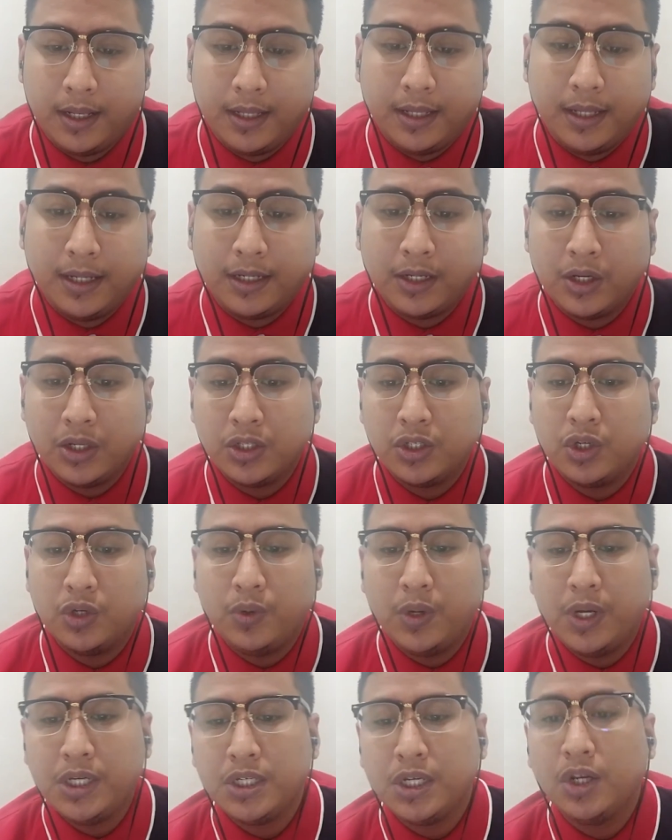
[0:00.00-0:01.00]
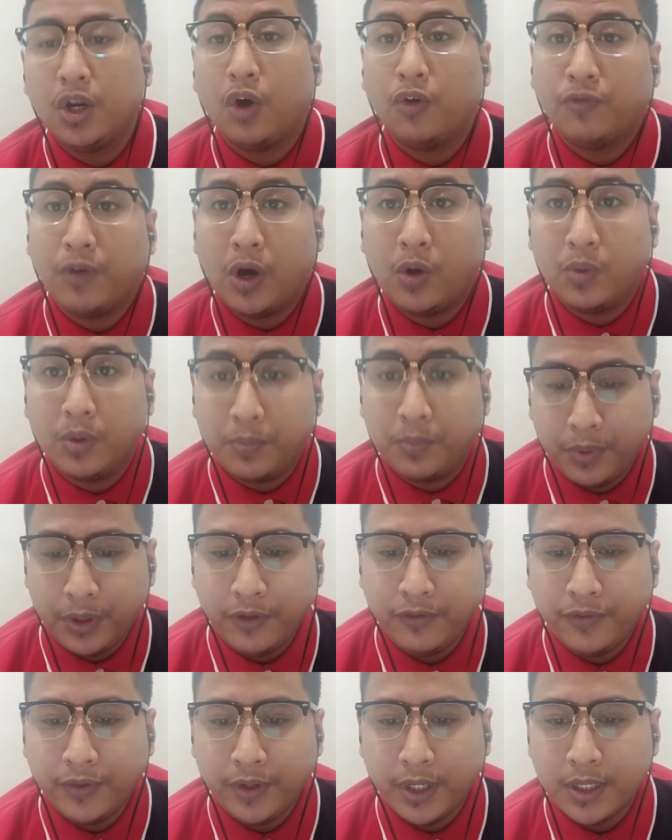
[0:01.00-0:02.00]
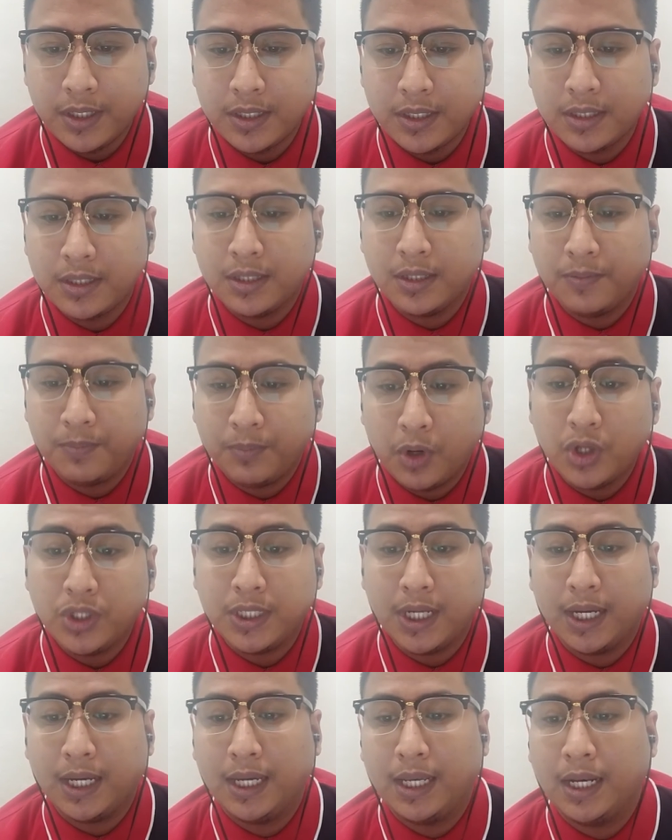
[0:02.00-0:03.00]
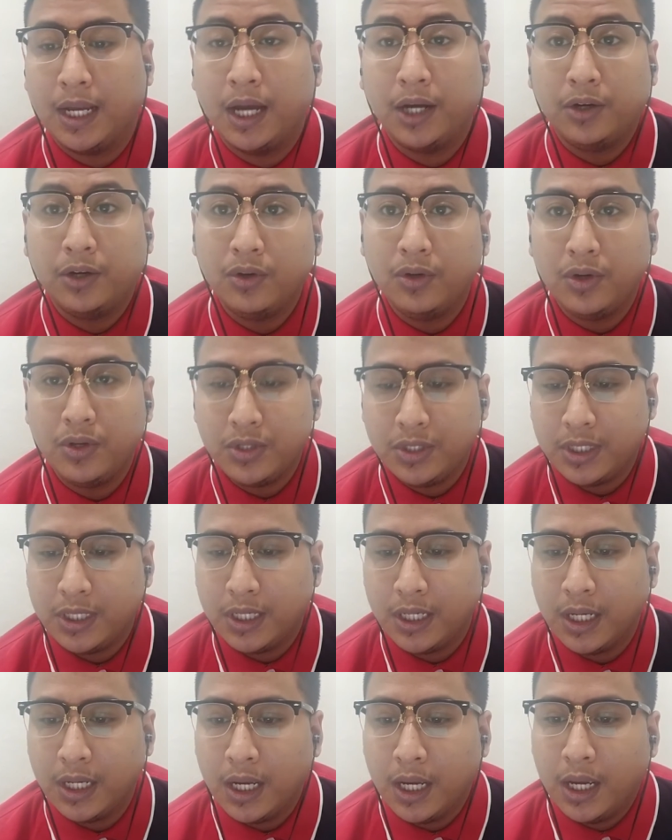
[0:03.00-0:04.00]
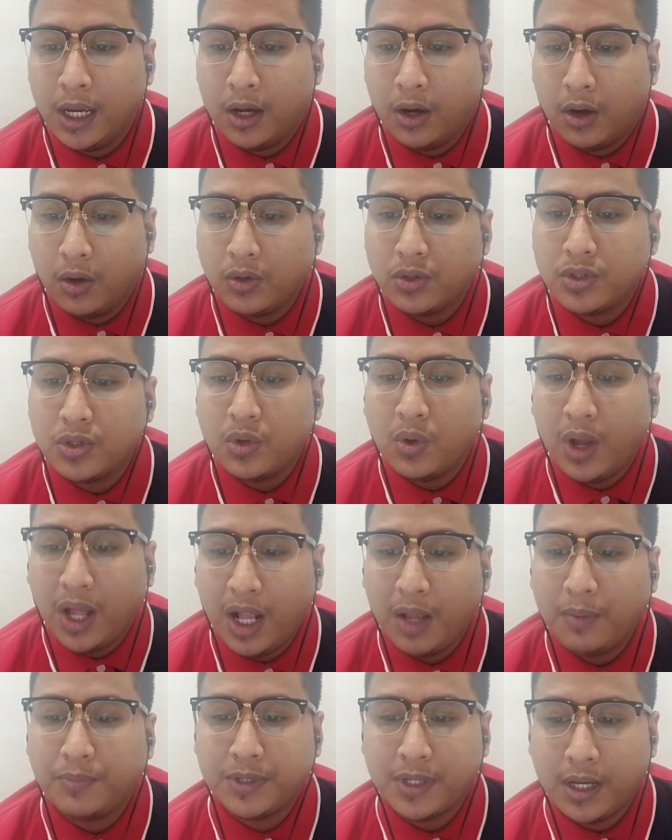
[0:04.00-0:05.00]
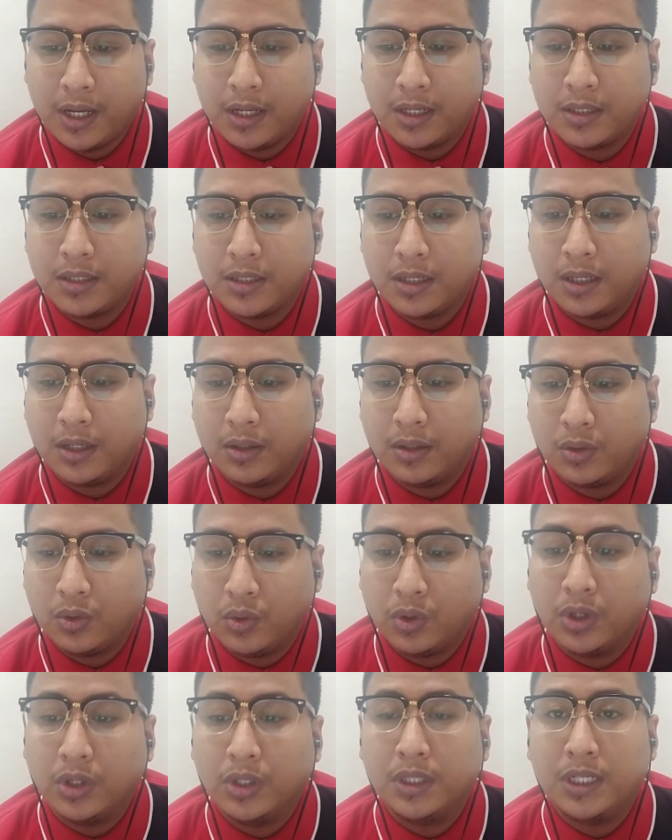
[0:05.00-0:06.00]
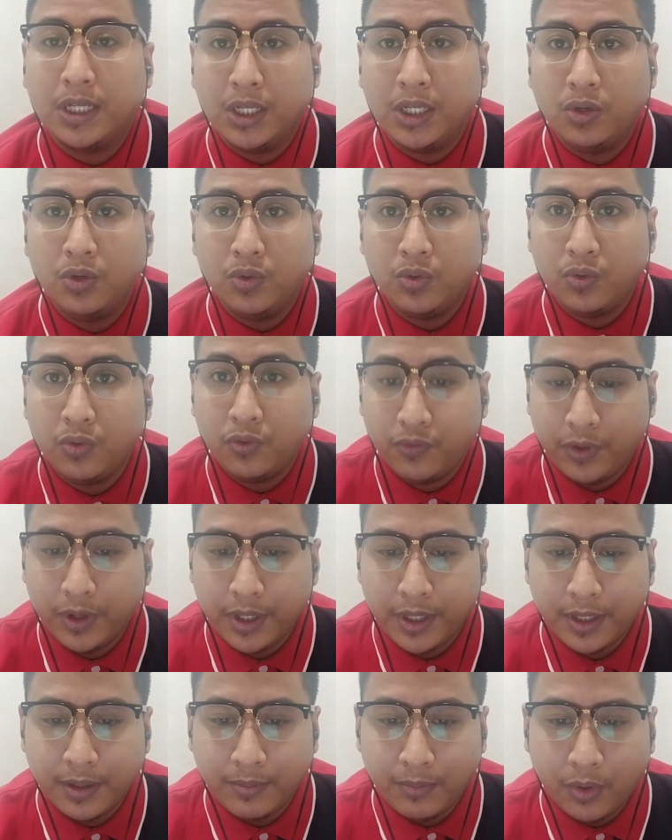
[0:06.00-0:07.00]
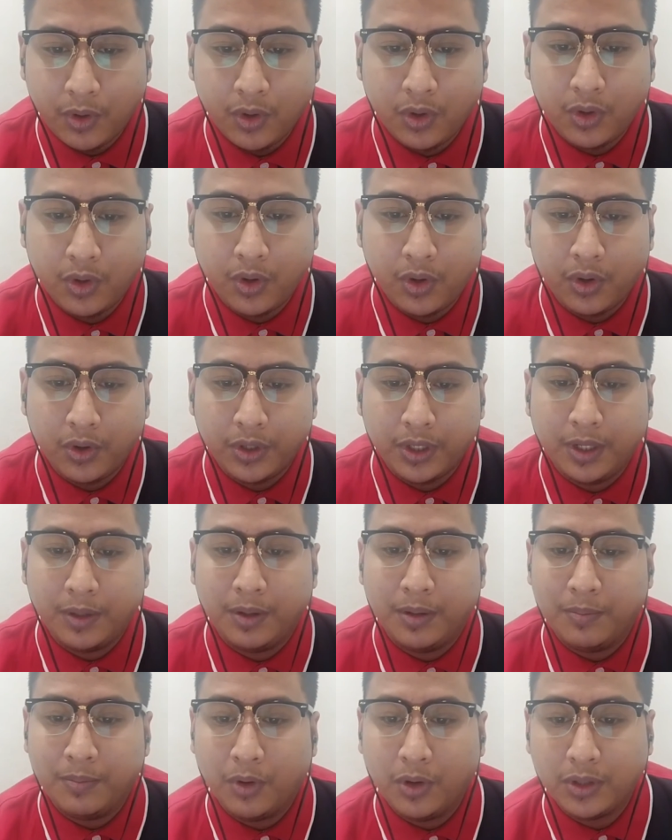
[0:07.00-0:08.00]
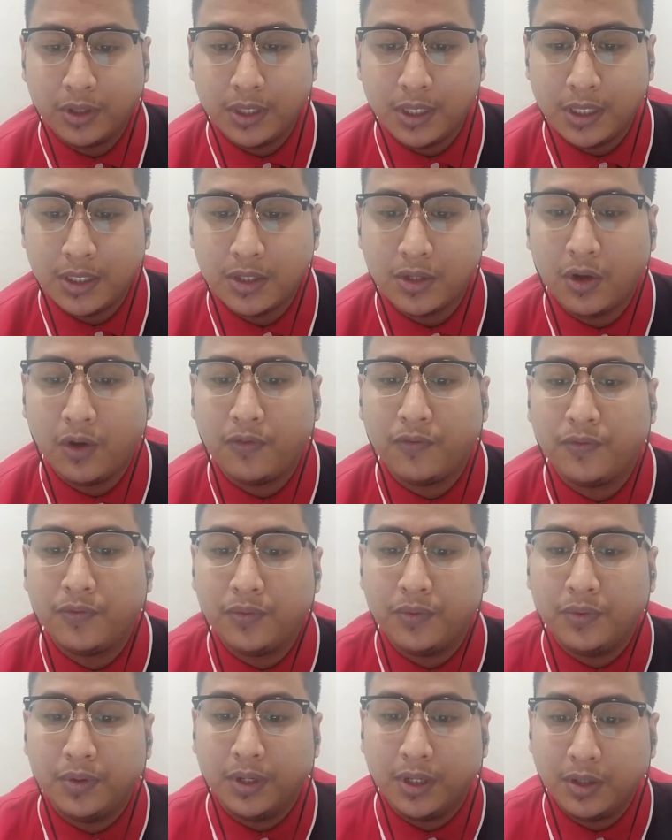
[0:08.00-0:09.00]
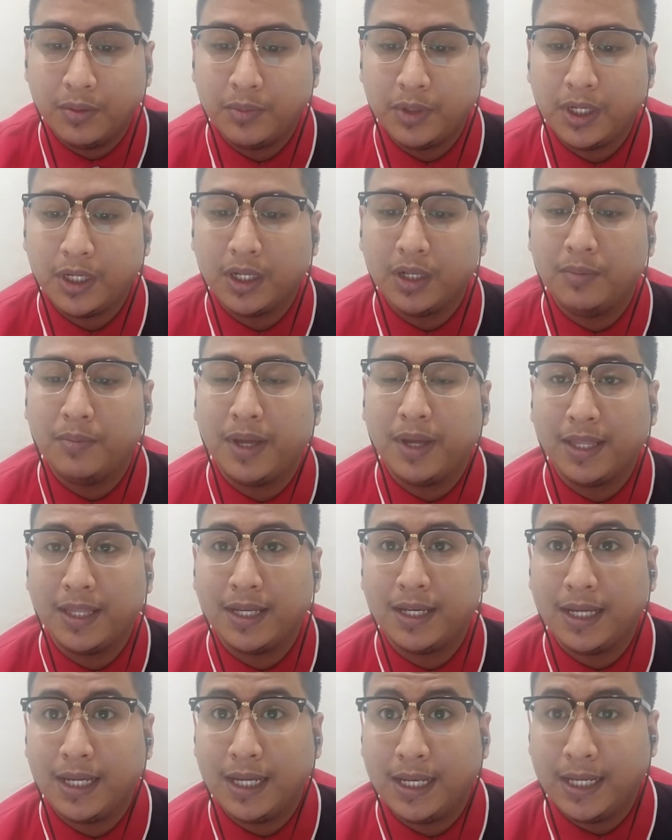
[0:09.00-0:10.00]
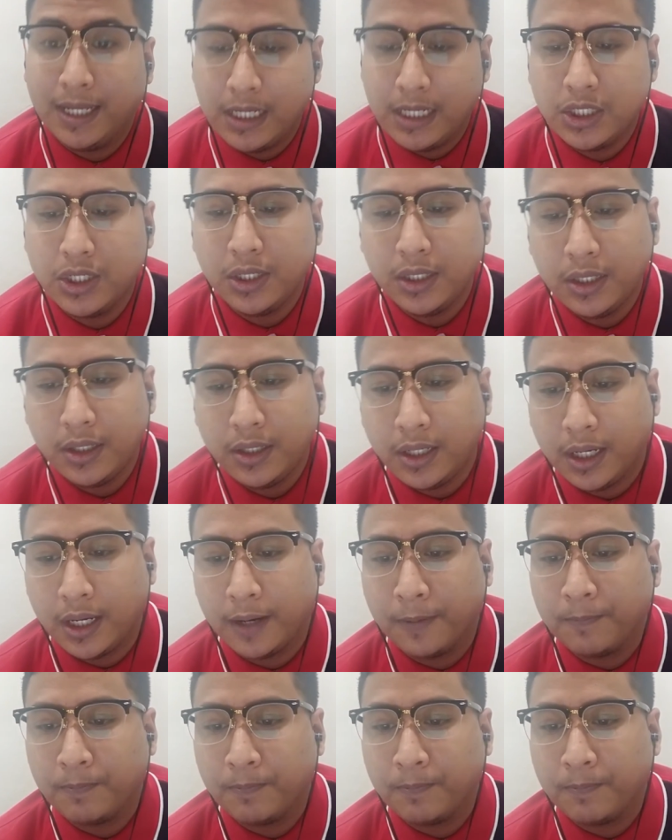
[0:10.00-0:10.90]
The continuation of our previous project in hydrology also helps us to continue furthermore on the importance of numerical method in engineering.